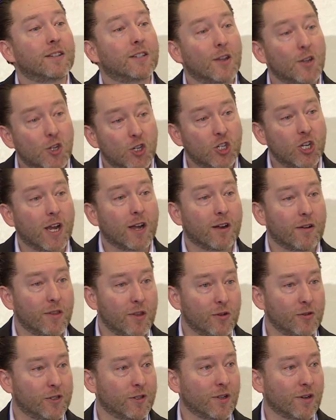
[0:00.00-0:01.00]
to share
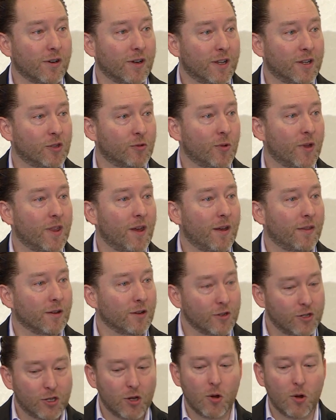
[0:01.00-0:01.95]
those learnings with others.